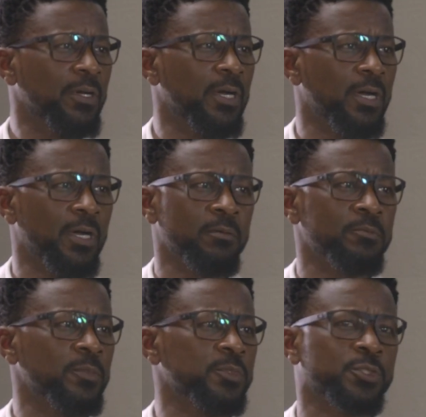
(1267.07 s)

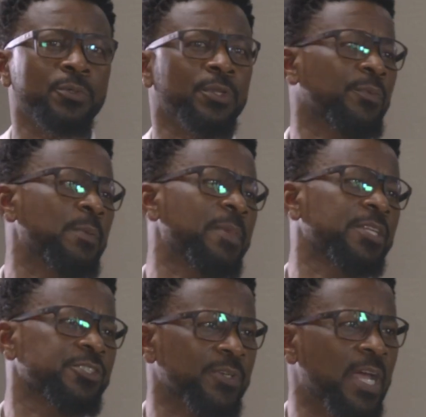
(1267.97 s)
2 or 3
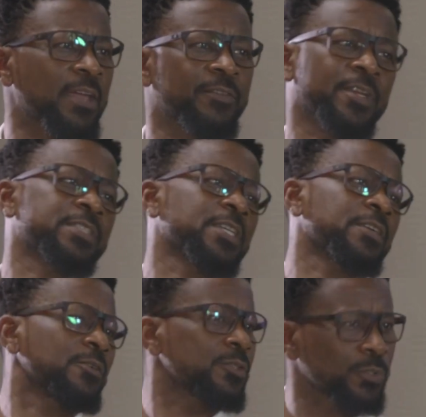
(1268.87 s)
minutes drive. There's a
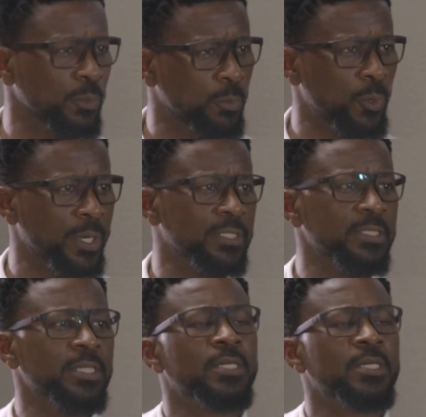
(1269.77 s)
control point.